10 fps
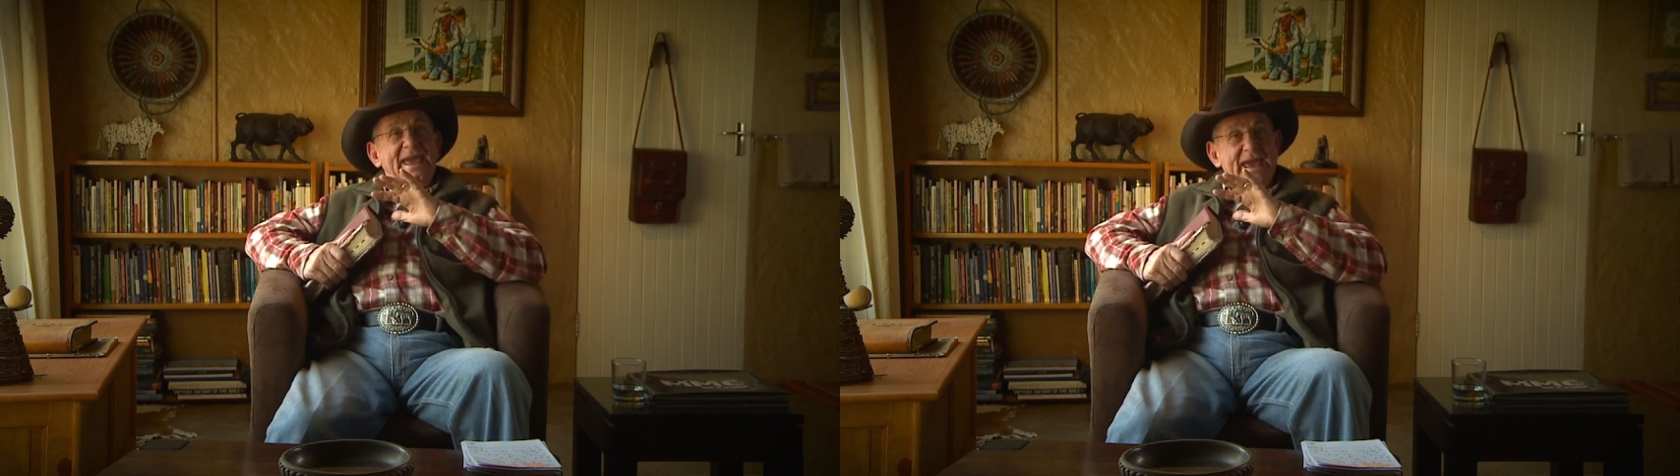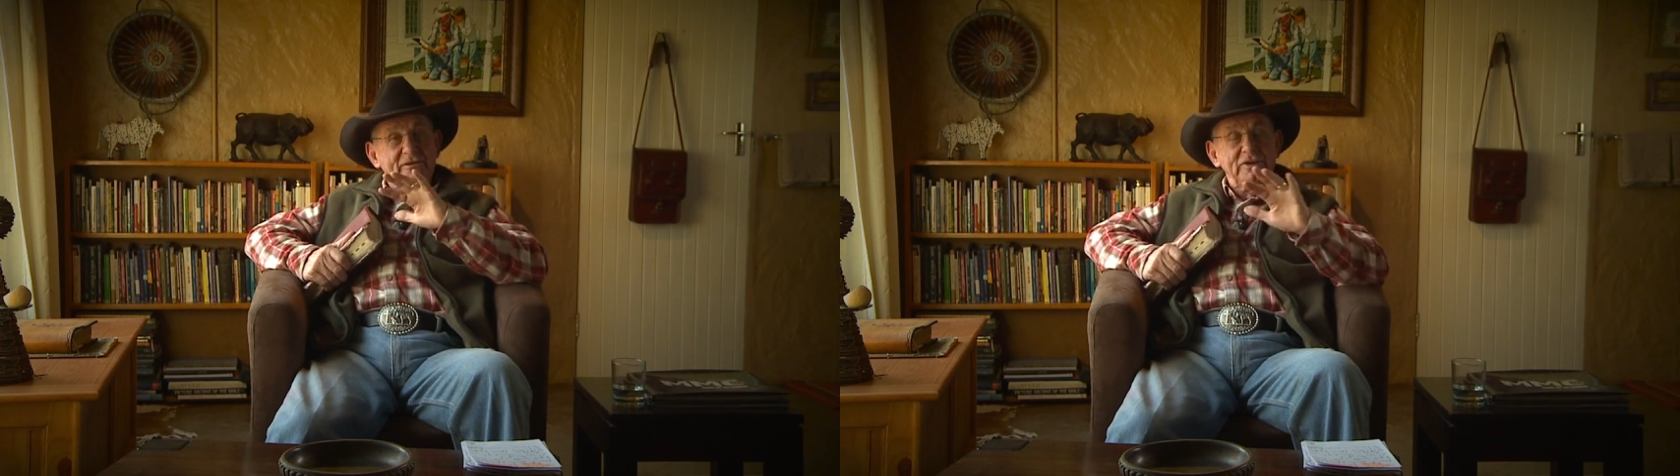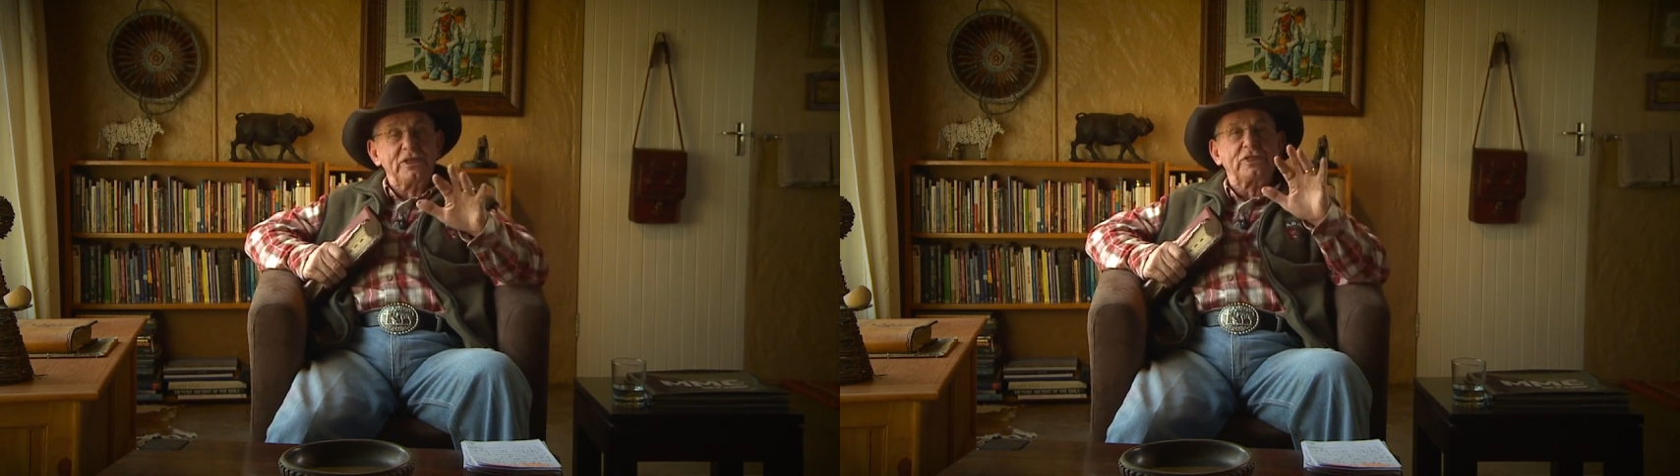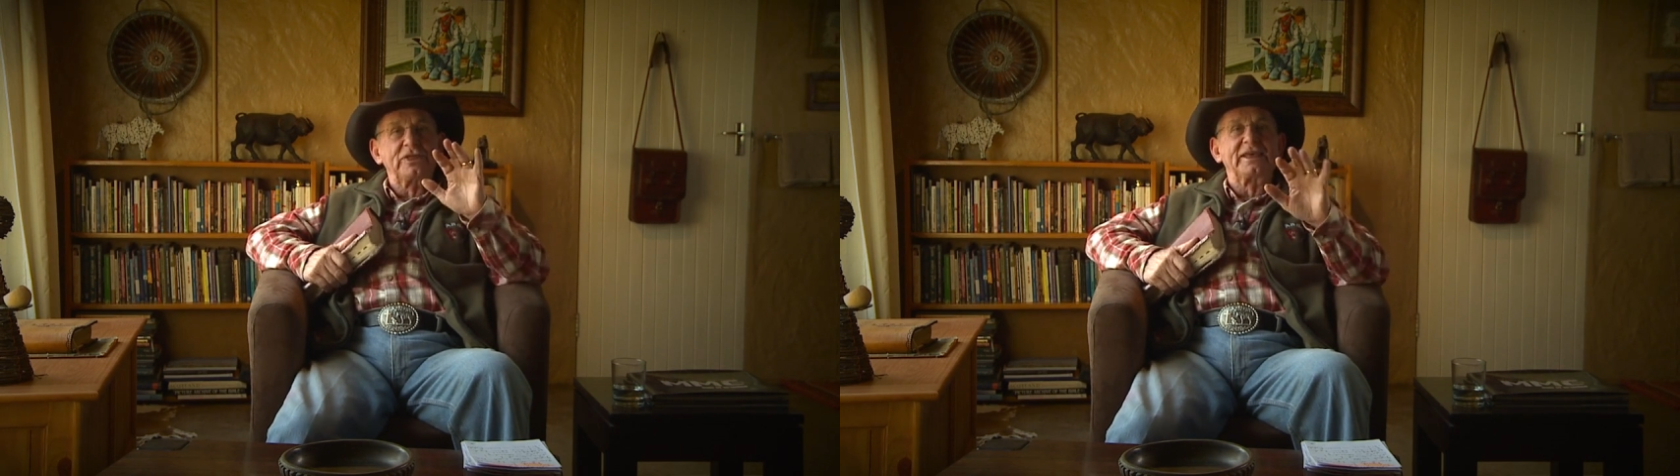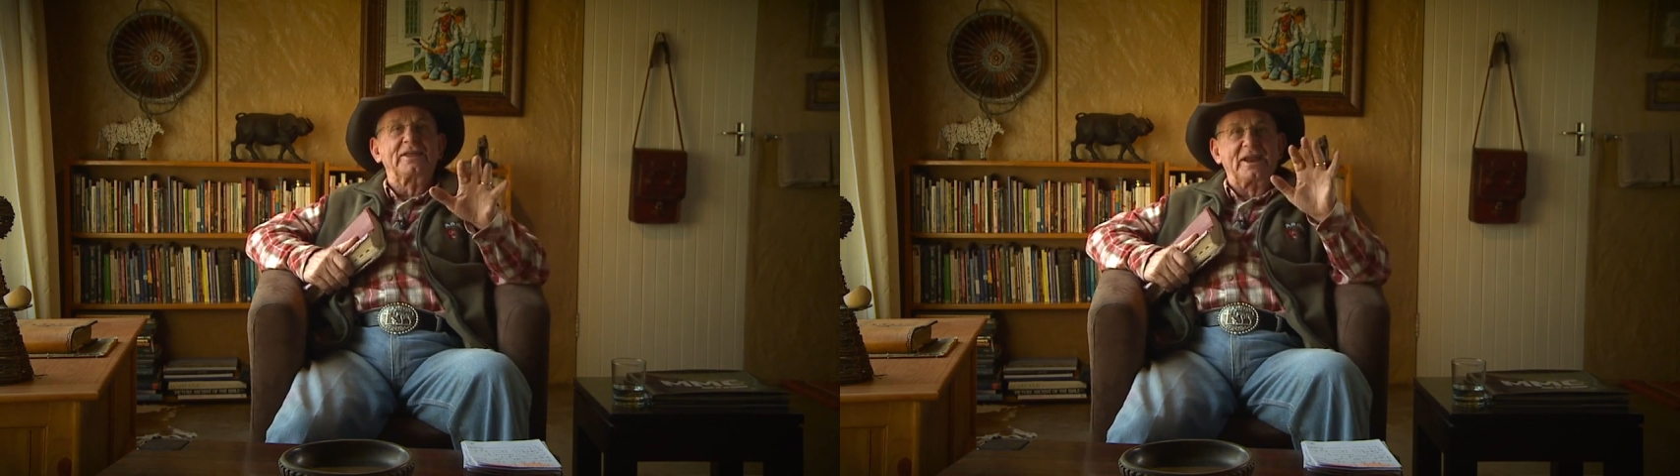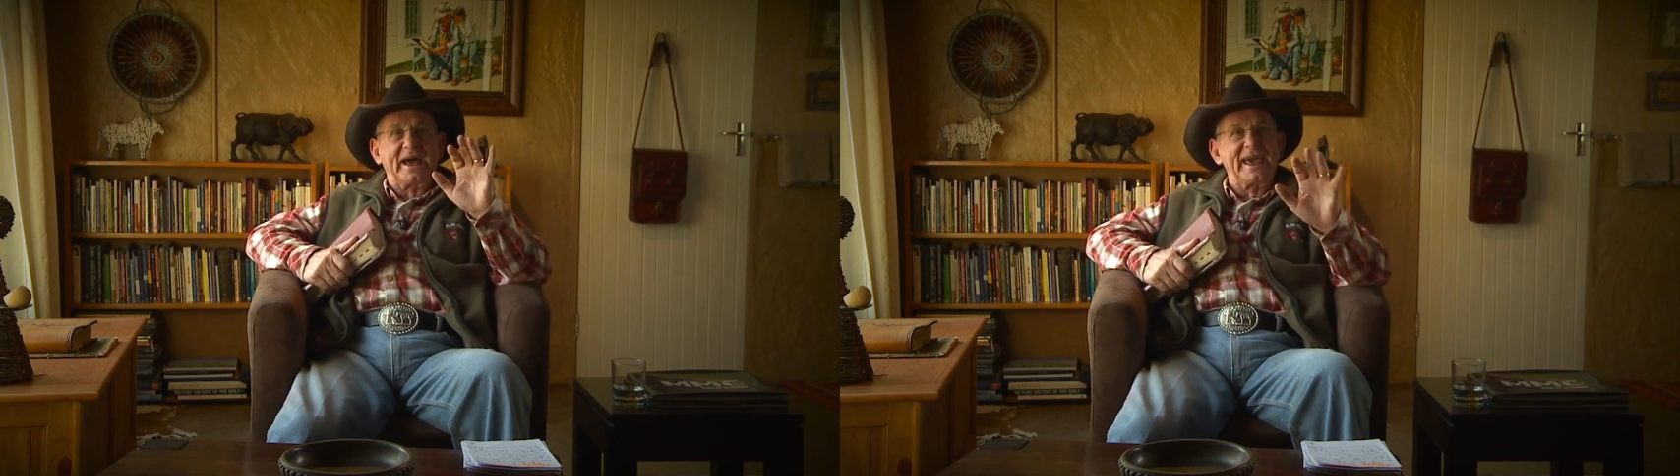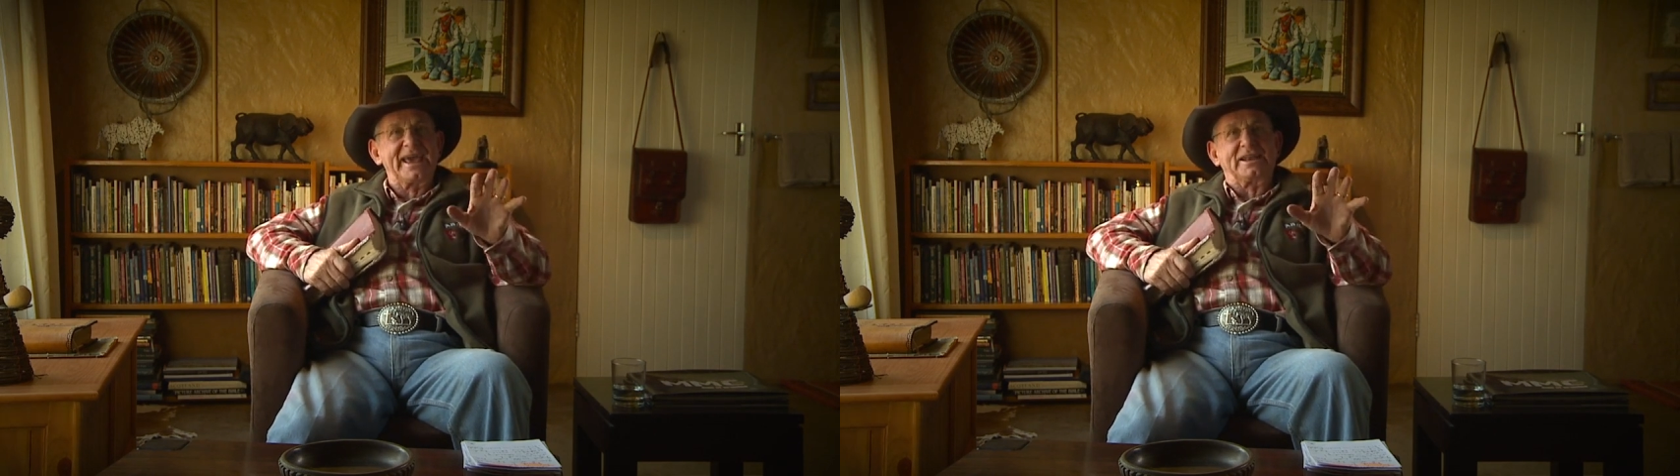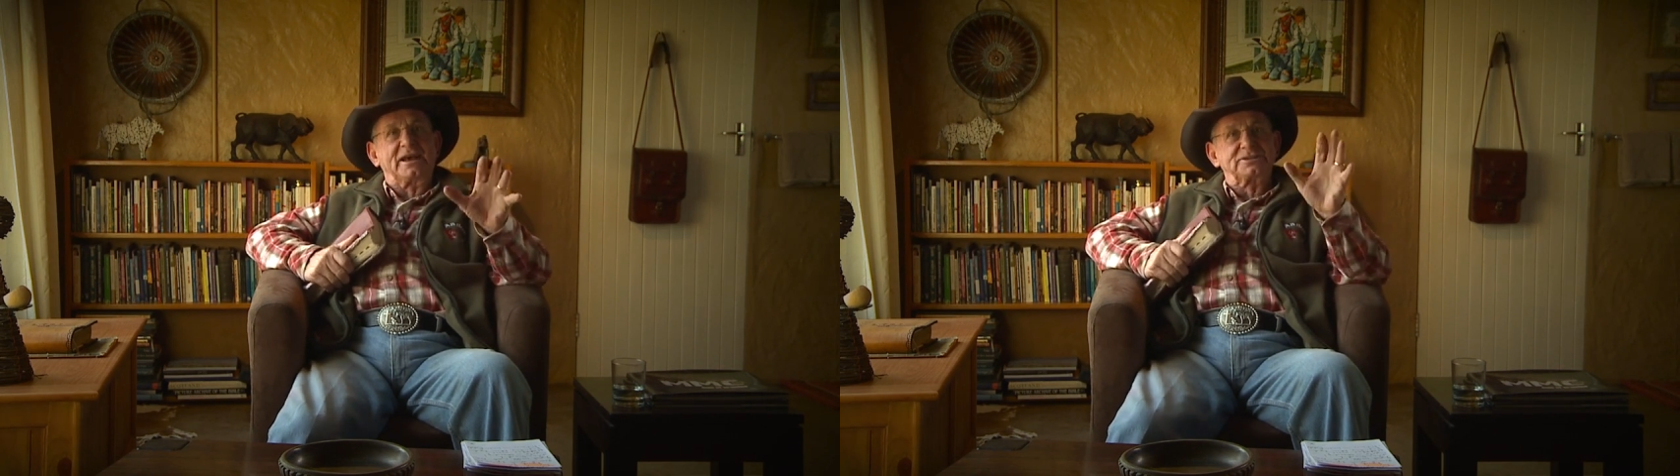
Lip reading: everything that I had.